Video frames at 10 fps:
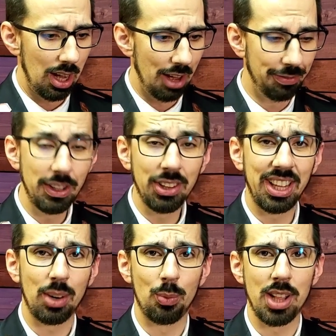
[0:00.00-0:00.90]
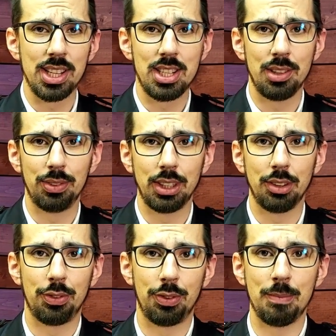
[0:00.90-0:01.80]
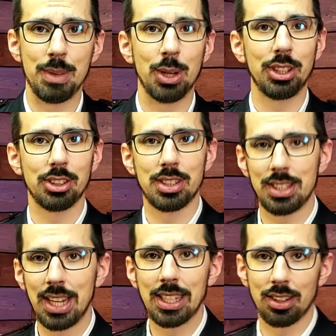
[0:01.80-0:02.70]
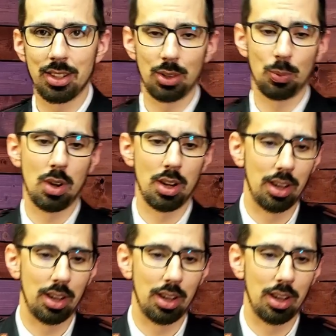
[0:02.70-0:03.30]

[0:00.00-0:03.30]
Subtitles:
I feel like, a relatively familiar state to the one